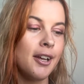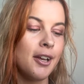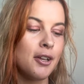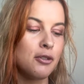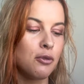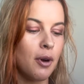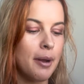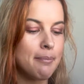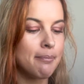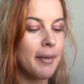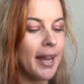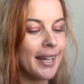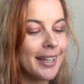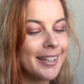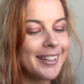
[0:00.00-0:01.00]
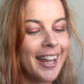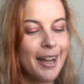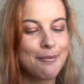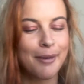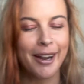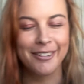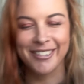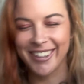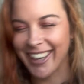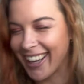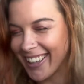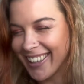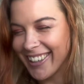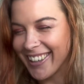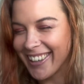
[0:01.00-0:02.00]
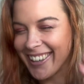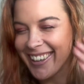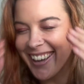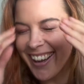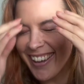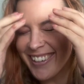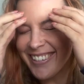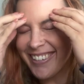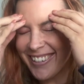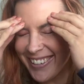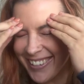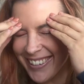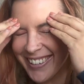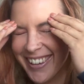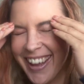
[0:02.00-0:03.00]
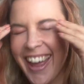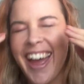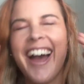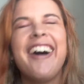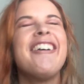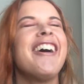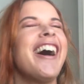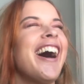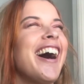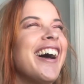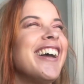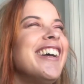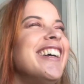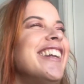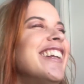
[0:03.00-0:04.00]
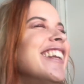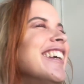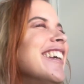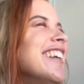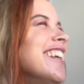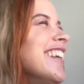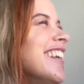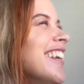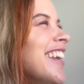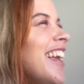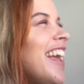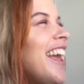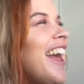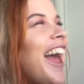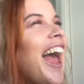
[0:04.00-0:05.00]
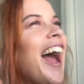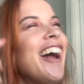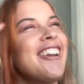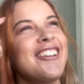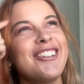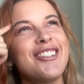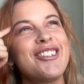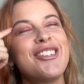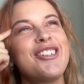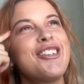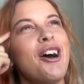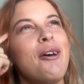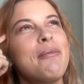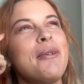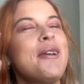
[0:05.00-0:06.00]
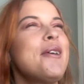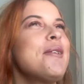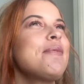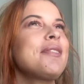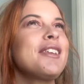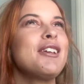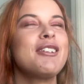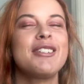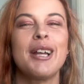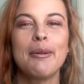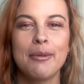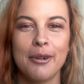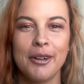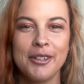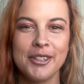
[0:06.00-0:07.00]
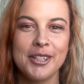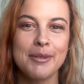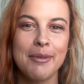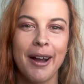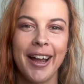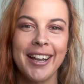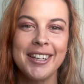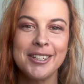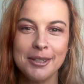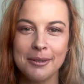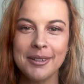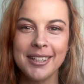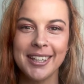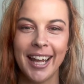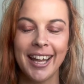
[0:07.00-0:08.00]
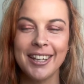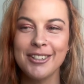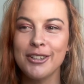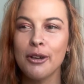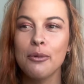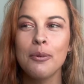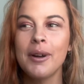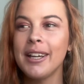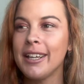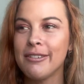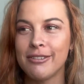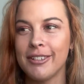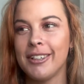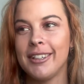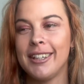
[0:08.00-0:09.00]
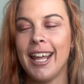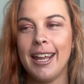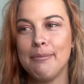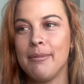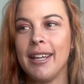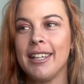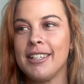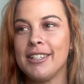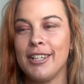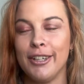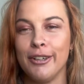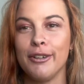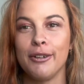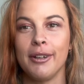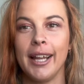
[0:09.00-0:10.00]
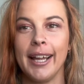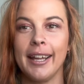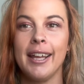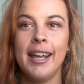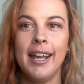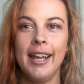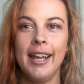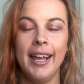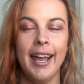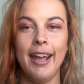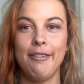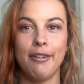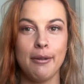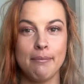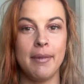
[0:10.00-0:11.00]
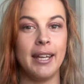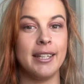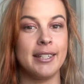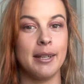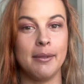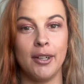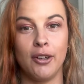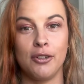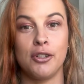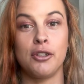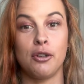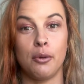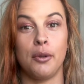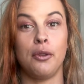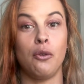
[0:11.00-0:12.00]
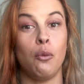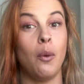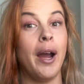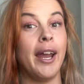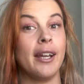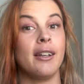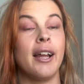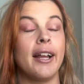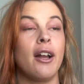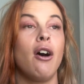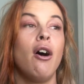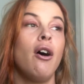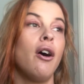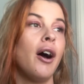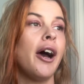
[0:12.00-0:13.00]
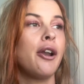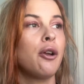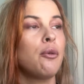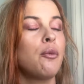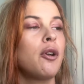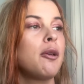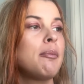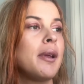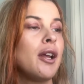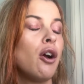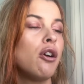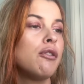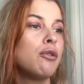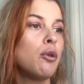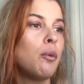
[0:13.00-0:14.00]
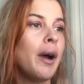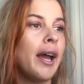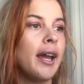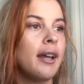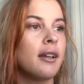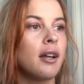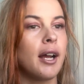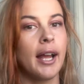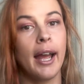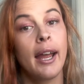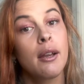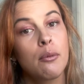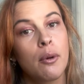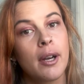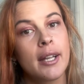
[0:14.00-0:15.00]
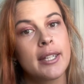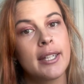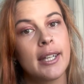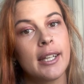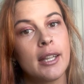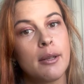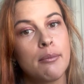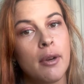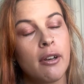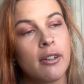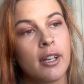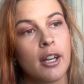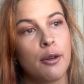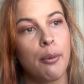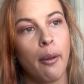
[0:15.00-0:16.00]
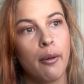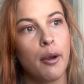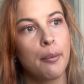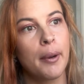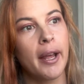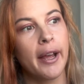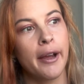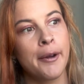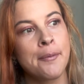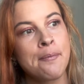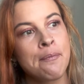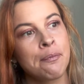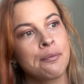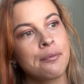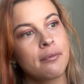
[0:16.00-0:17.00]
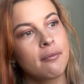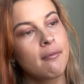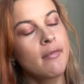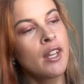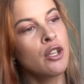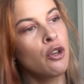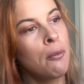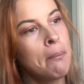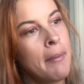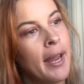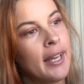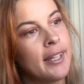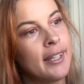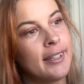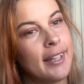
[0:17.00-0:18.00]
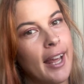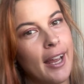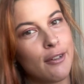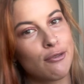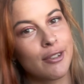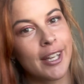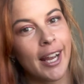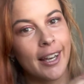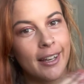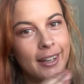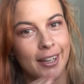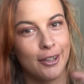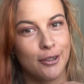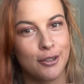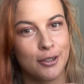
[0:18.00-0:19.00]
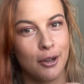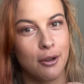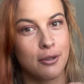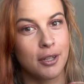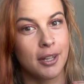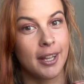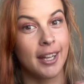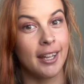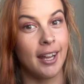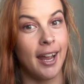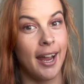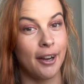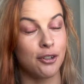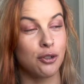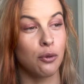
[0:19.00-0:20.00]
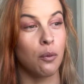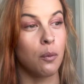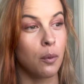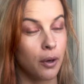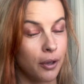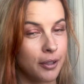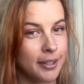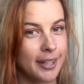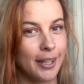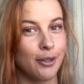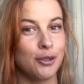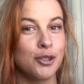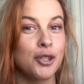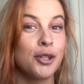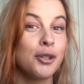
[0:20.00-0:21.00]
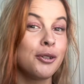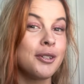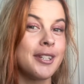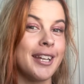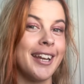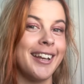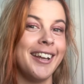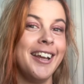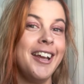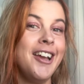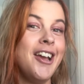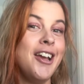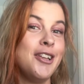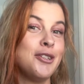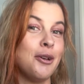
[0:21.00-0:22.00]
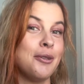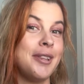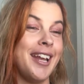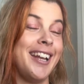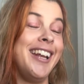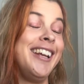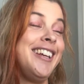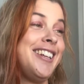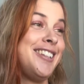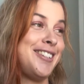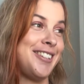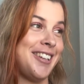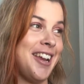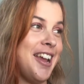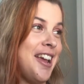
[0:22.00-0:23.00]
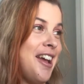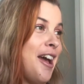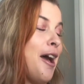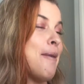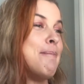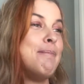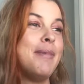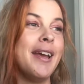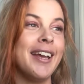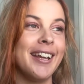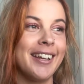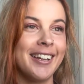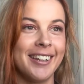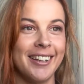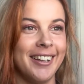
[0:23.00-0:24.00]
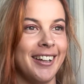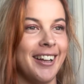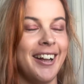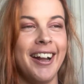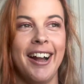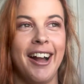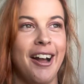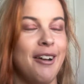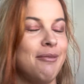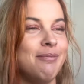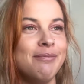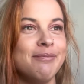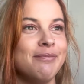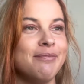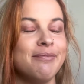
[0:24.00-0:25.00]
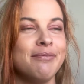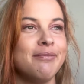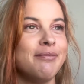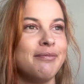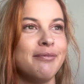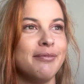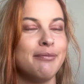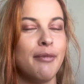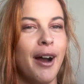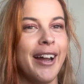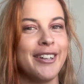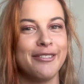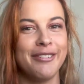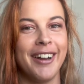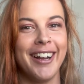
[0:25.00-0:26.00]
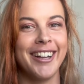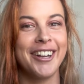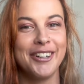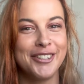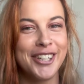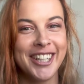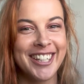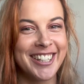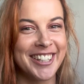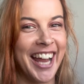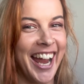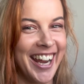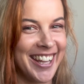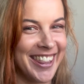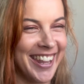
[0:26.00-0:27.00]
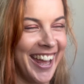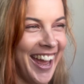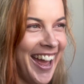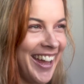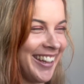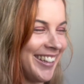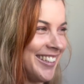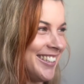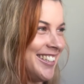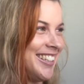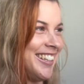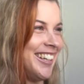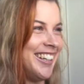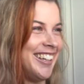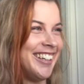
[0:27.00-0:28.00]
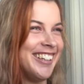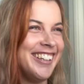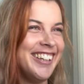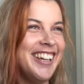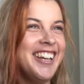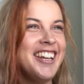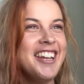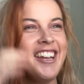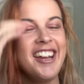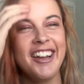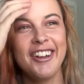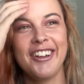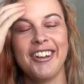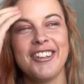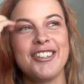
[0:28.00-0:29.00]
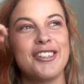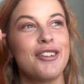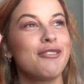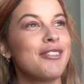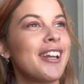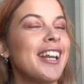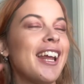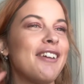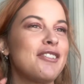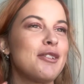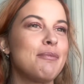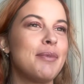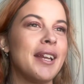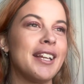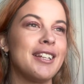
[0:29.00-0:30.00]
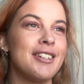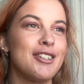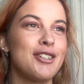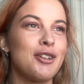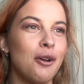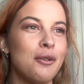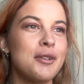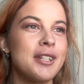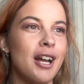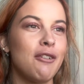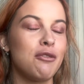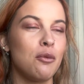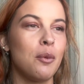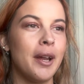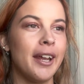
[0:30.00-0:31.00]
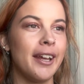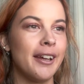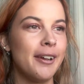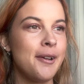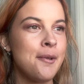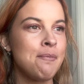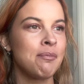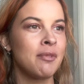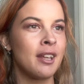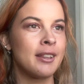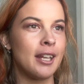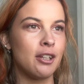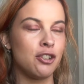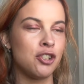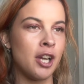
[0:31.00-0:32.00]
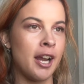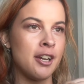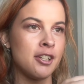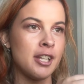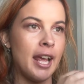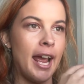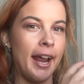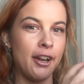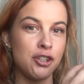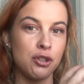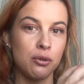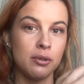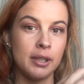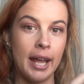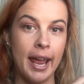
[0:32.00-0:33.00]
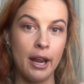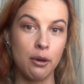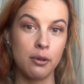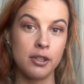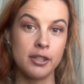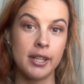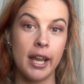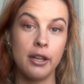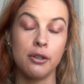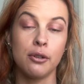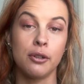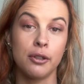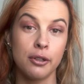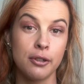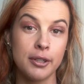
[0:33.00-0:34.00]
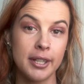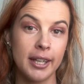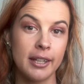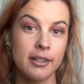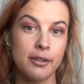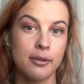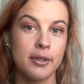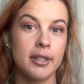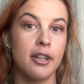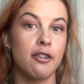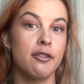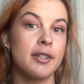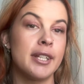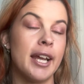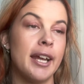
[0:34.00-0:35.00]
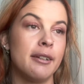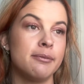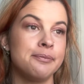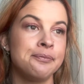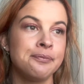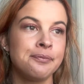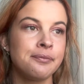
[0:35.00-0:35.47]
so I'm making that my reality. Oh, how hard, how do you stop your subconscious mind doing that? So whatever that means to you, like if it means something got to do with your weight, like, oh, I don't want to be overweight, I hate what I see in the mirror, blah, blah, blah. You're making that reality because those are the actual words that you're choosing. So that is a big mind fuck, I'll just say that. Because you really have to be so self-aware that you change the actual language that you're using. So instead of saying